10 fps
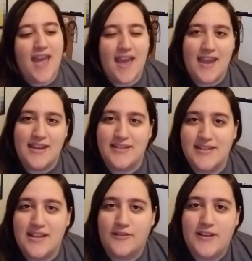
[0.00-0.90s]
and
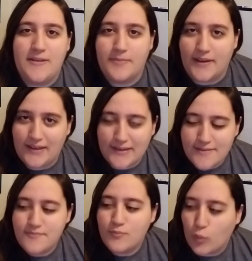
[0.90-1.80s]
it'll keep like
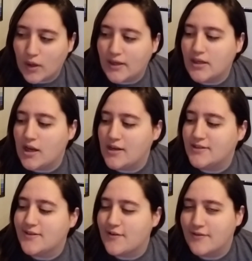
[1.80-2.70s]
working on
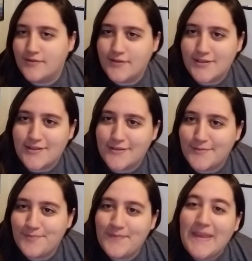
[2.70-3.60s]
its own. So
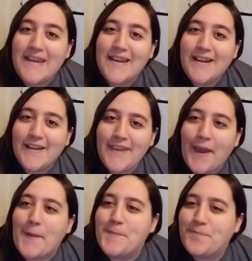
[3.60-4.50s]

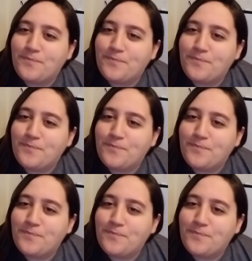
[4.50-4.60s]
yeah.